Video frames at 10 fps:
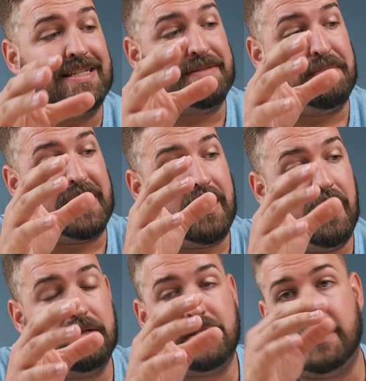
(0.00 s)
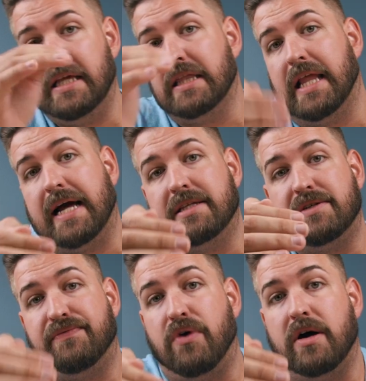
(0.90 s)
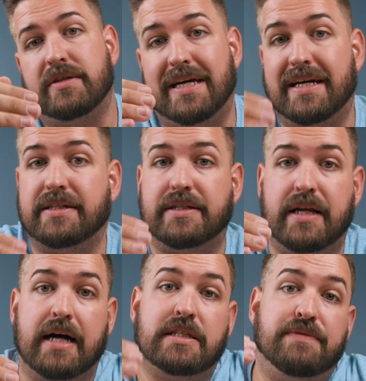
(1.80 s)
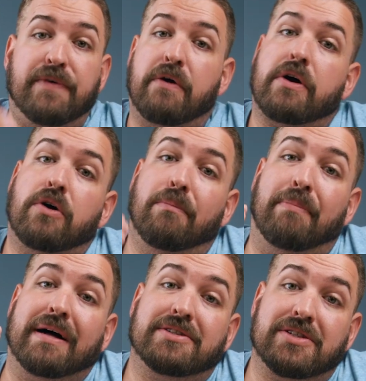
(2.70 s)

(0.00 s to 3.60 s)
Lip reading: is because the lens front is not spherical but